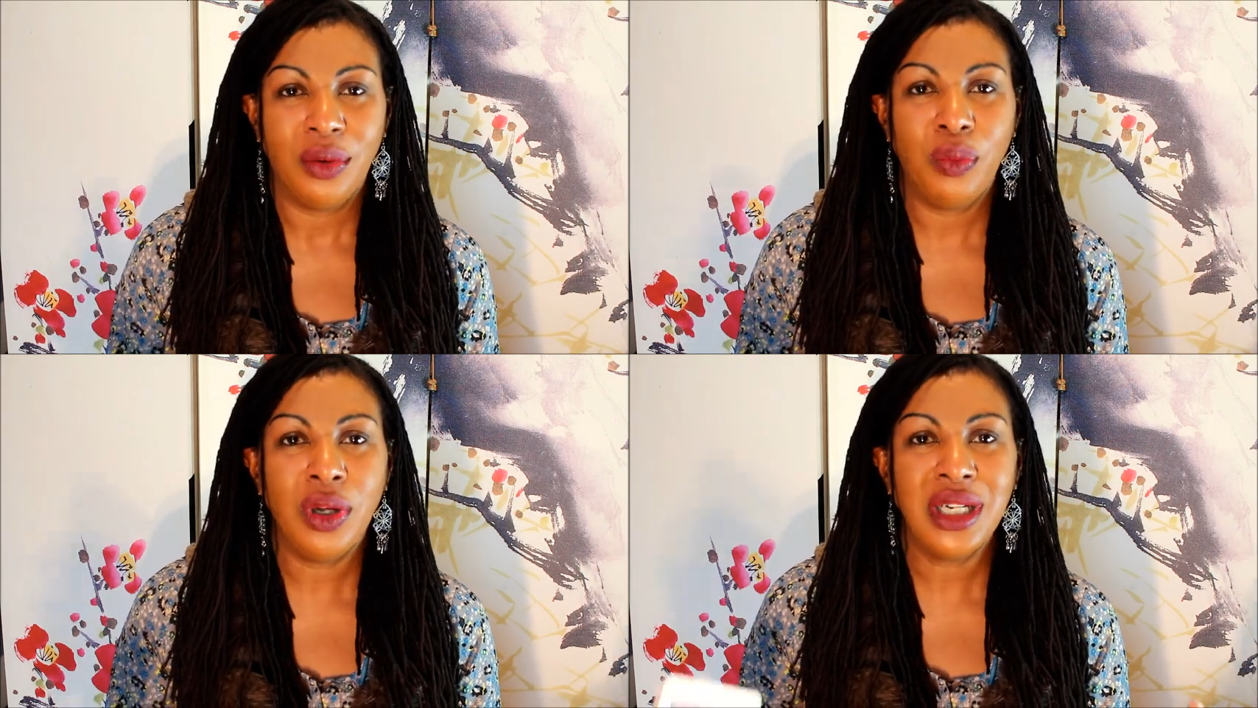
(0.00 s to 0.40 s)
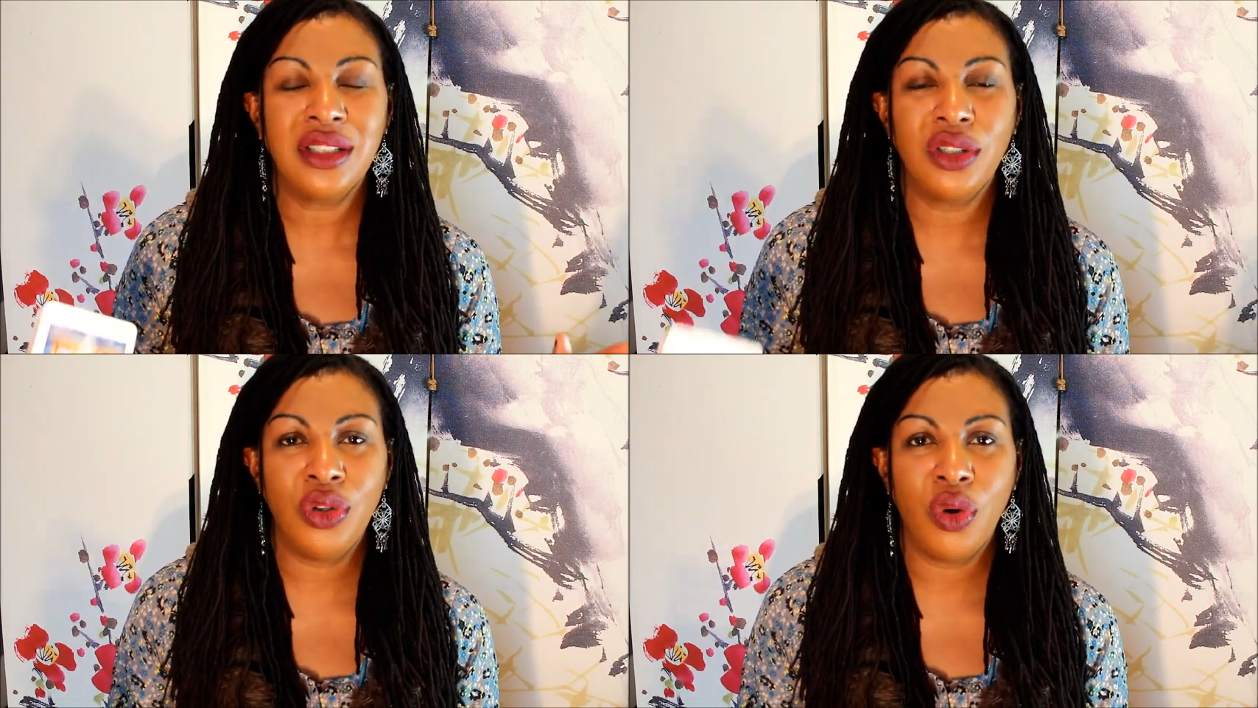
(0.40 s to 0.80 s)
what
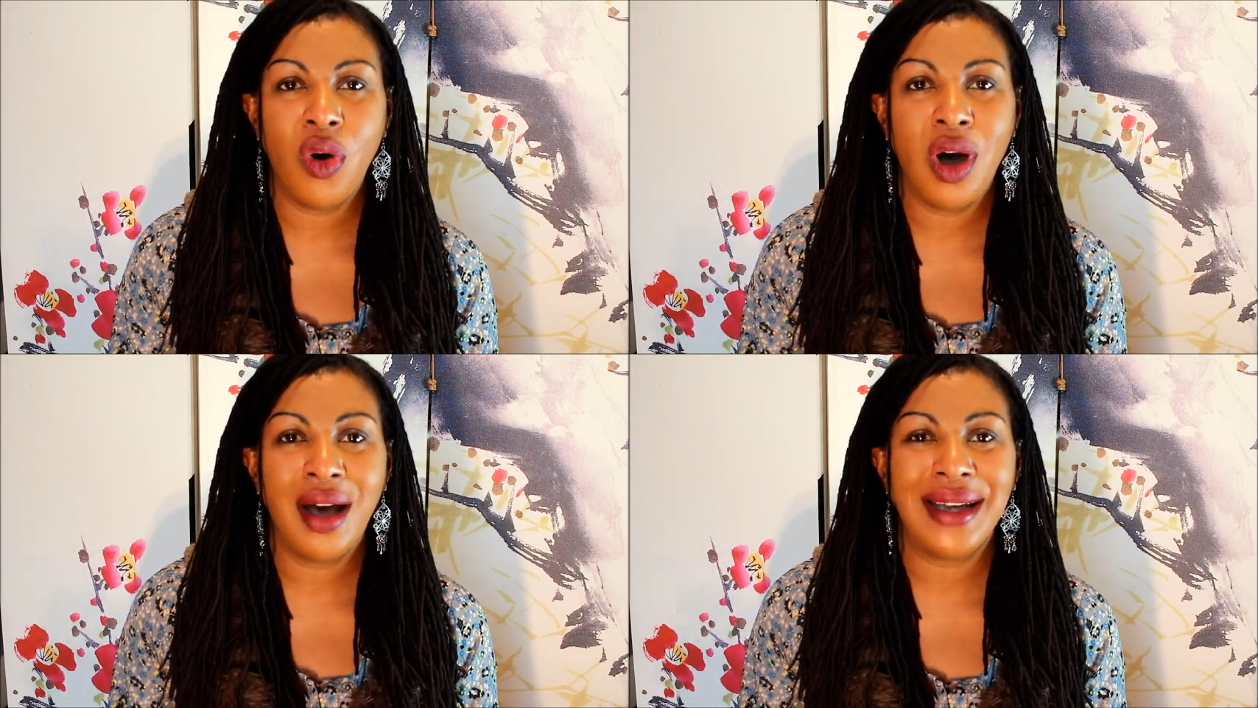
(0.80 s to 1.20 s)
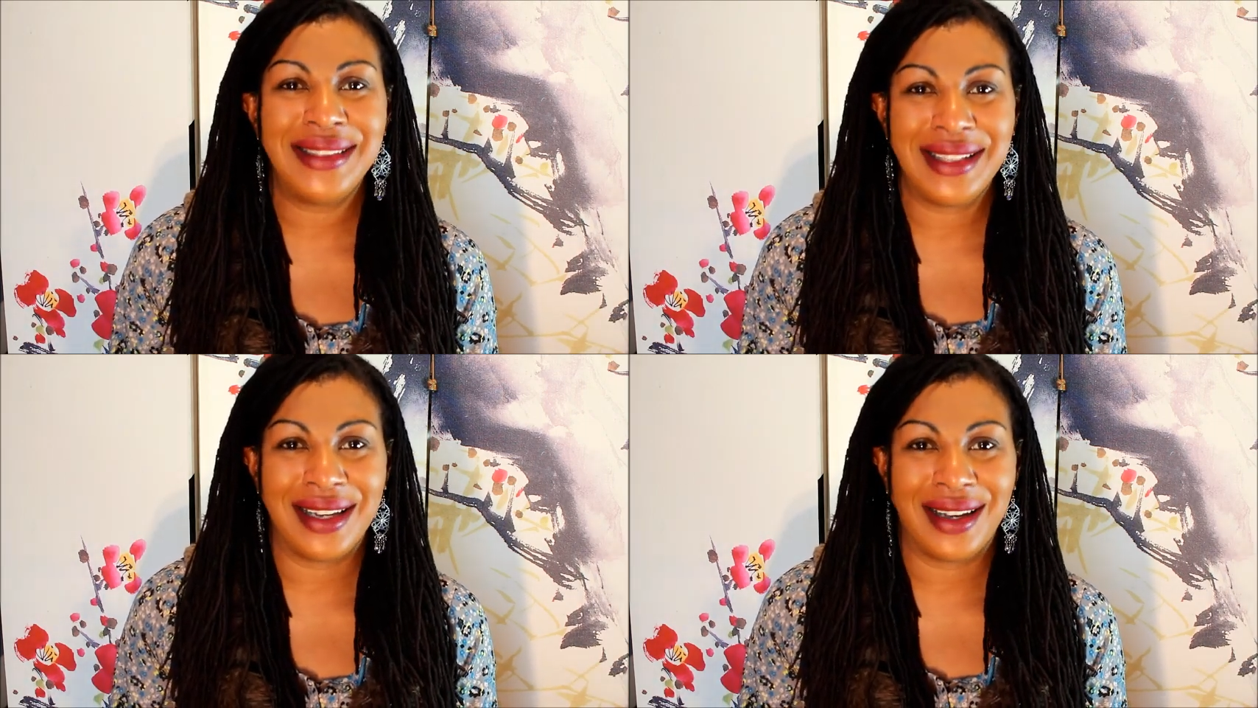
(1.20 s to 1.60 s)
is your
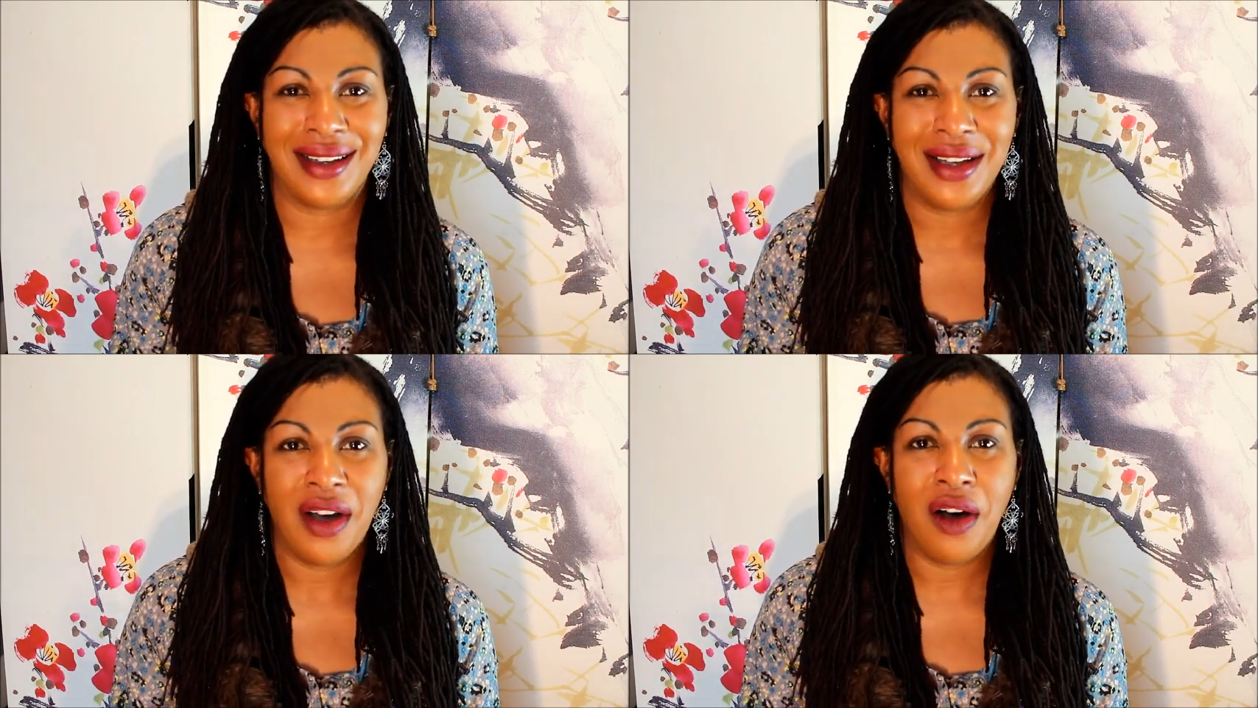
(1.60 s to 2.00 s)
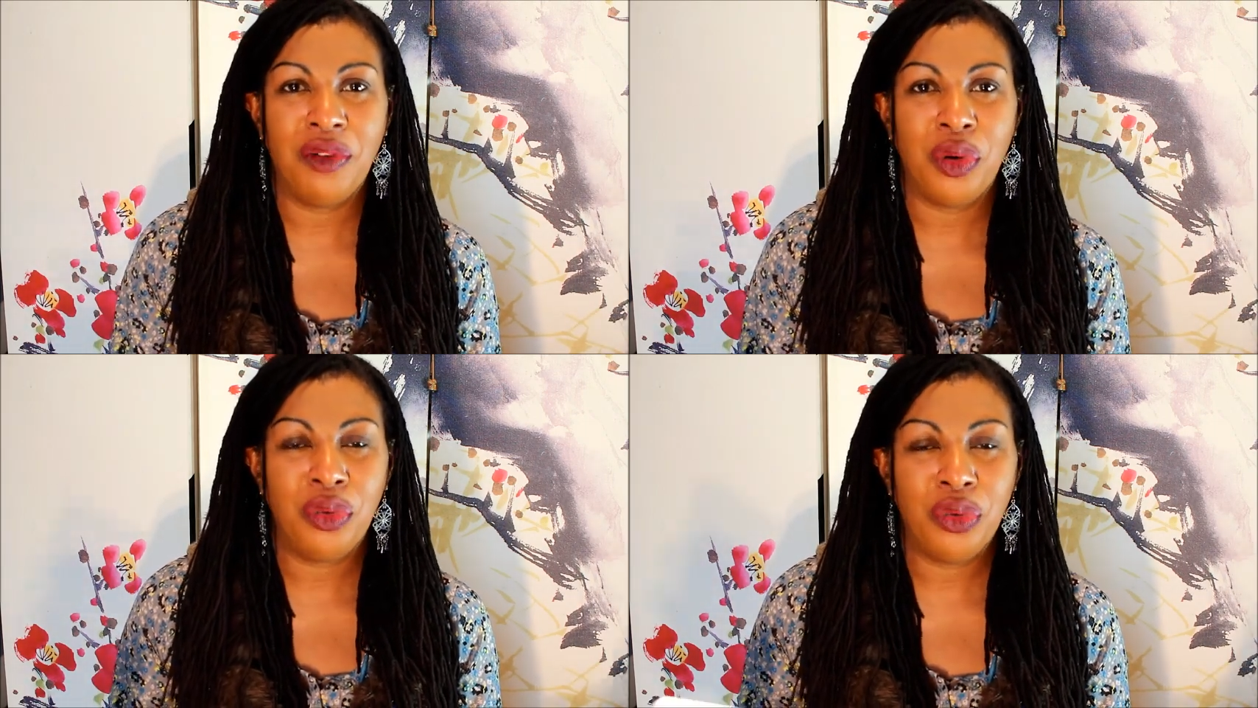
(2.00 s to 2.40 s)
idea of
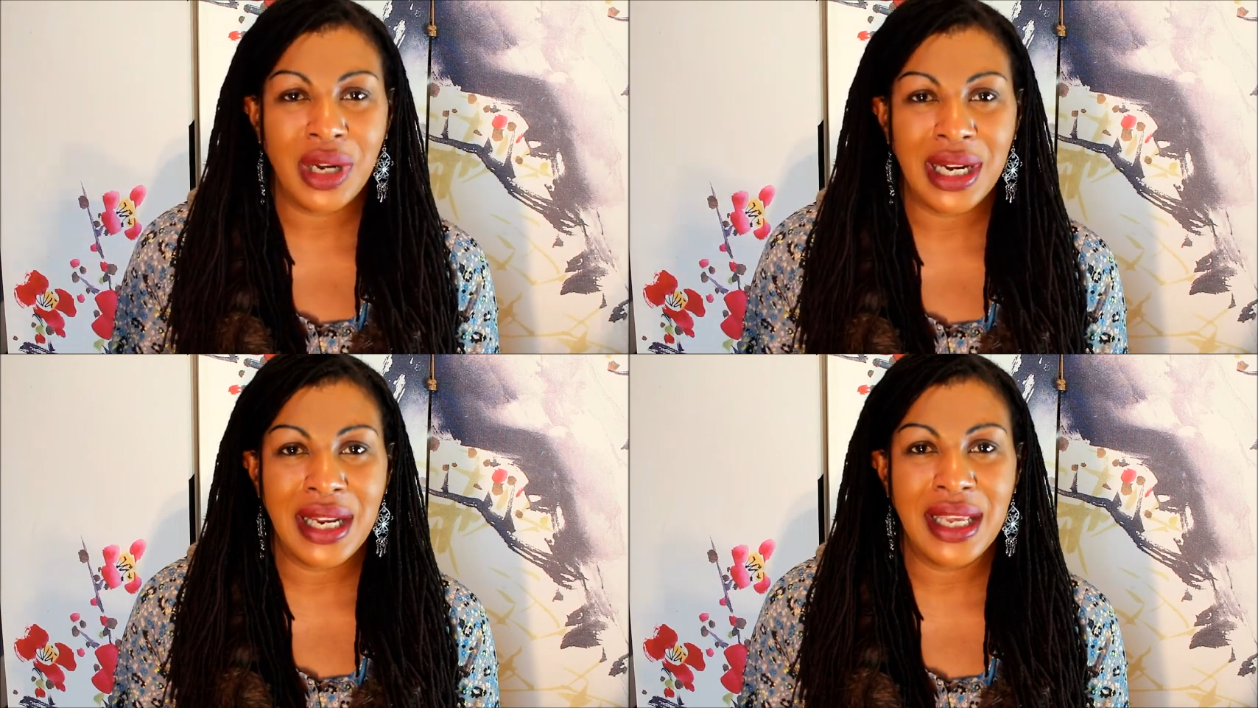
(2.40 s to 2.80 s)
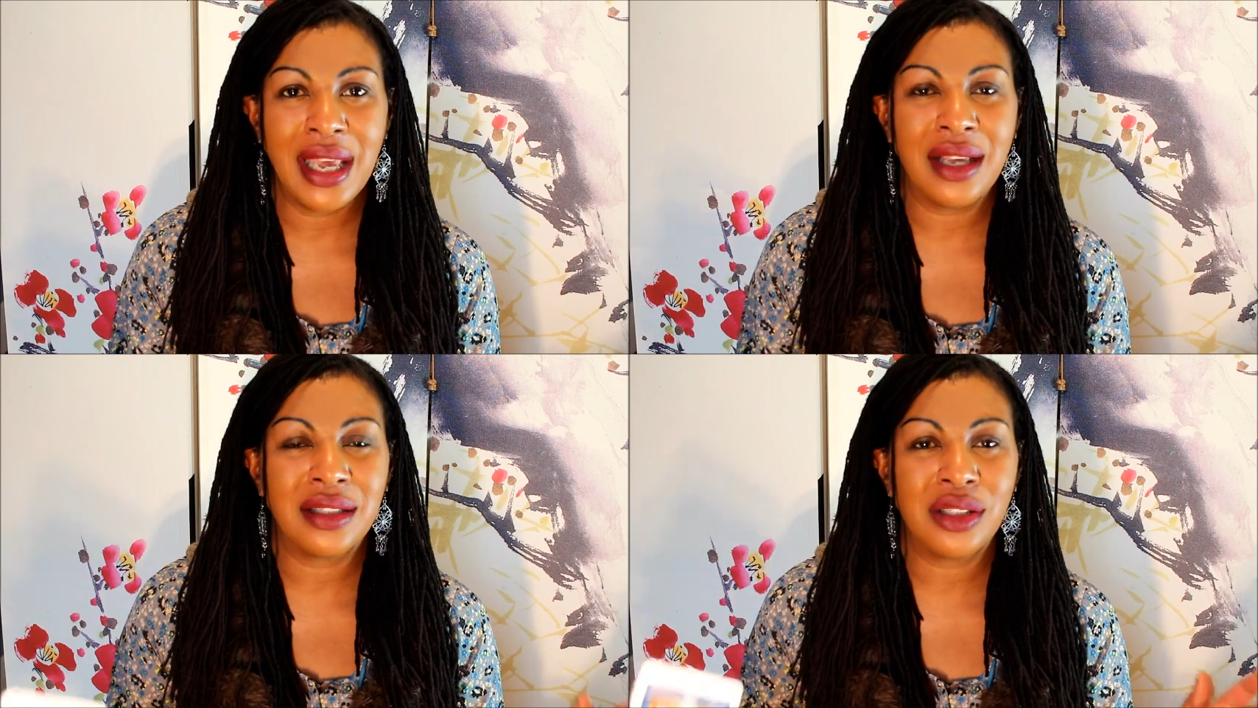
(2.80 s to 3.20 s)
a really
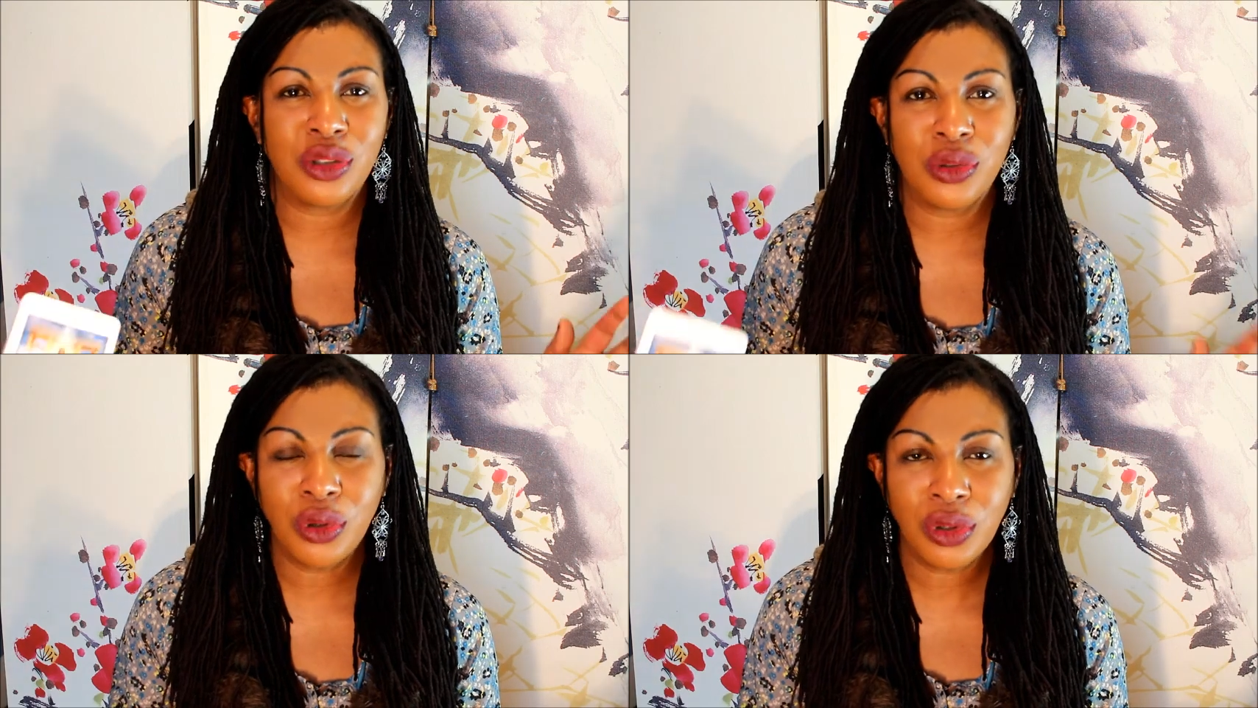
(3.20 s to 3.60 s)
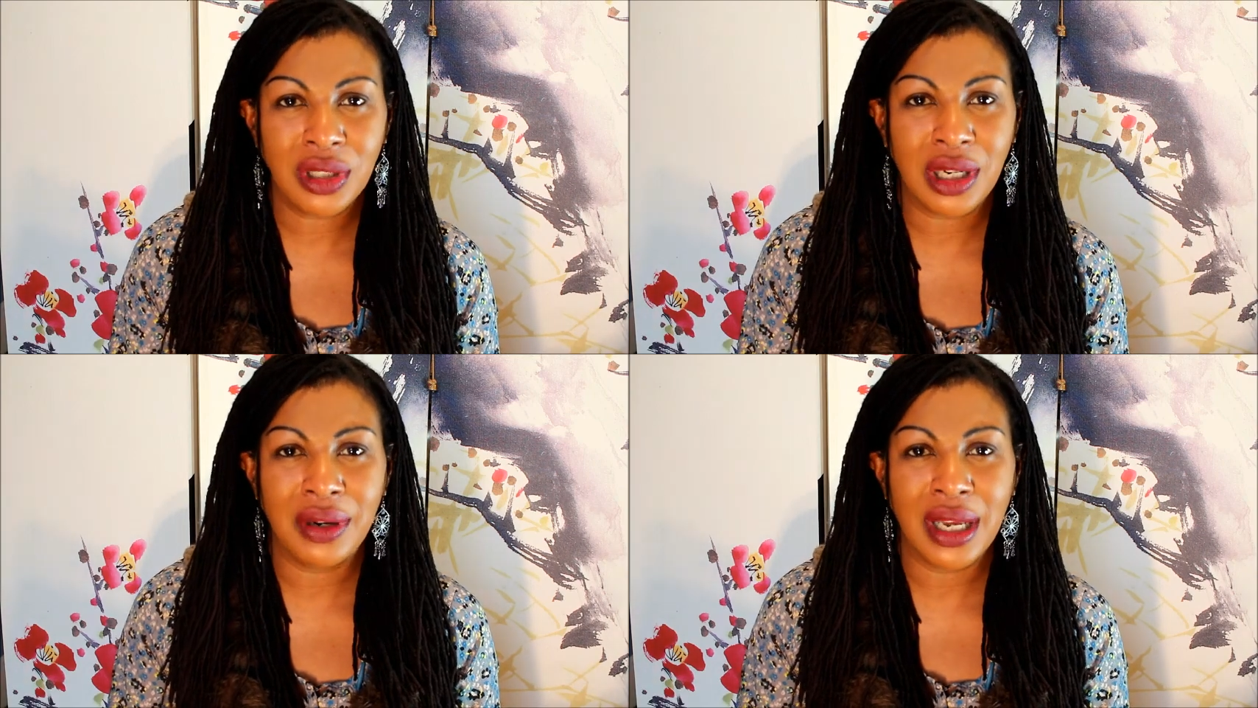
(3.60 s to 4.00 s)

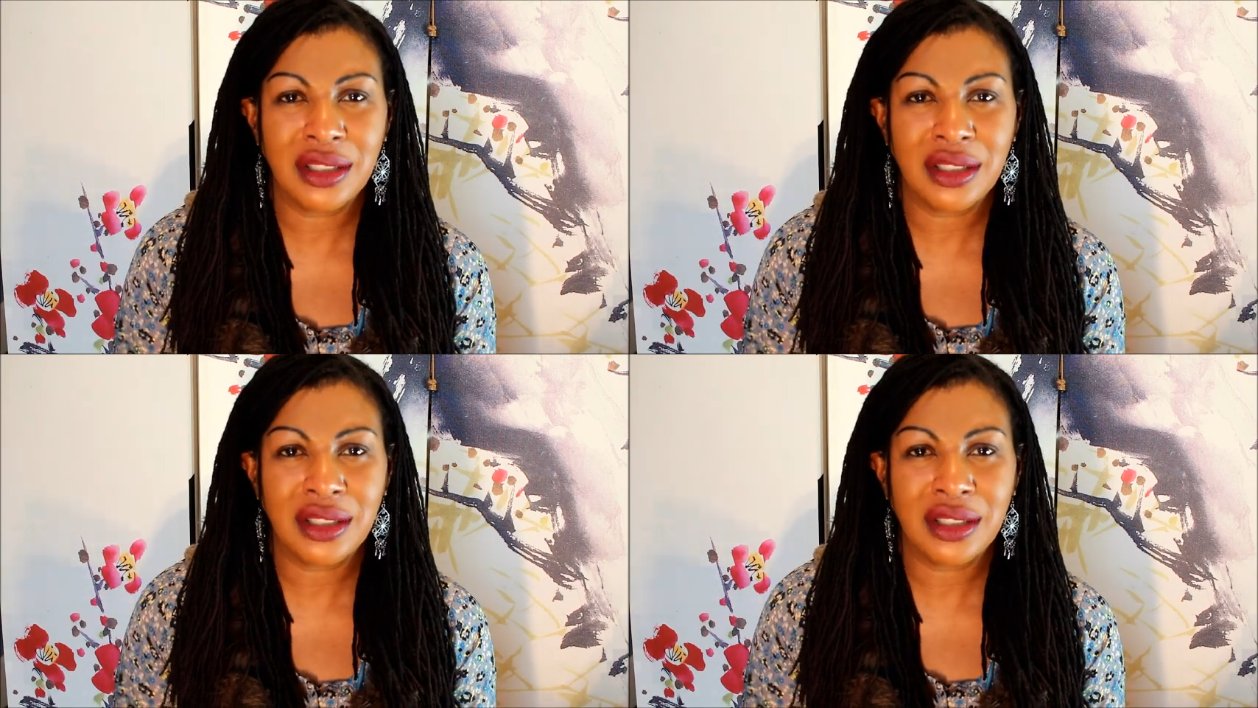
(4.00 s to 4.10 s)
extraordinary,